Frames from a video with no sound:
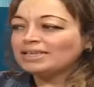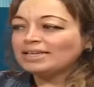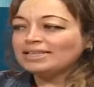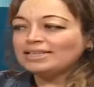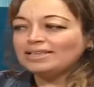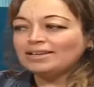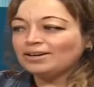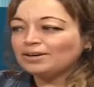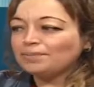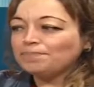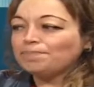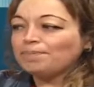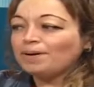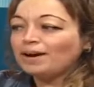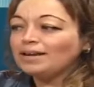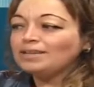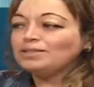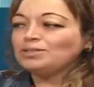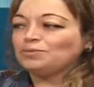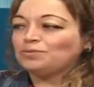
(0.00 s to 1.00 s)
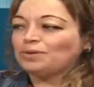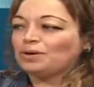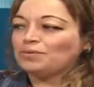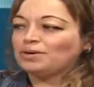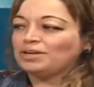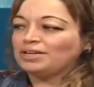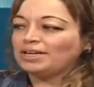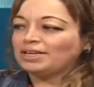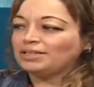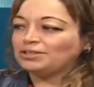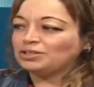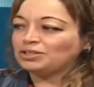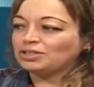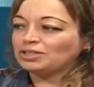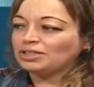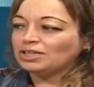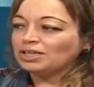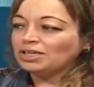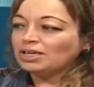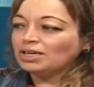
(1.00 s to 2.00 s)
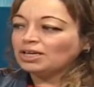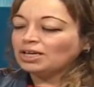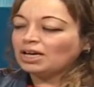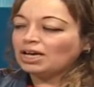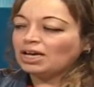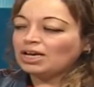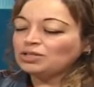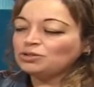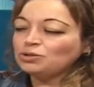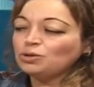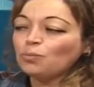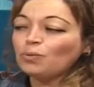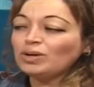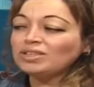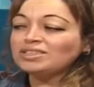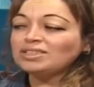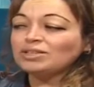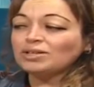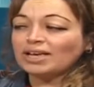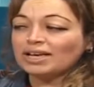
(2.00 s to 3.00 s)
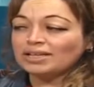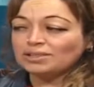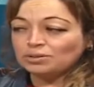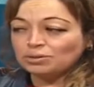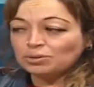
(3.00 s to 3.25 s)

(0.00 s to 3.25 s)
they are part of our nature. So what you can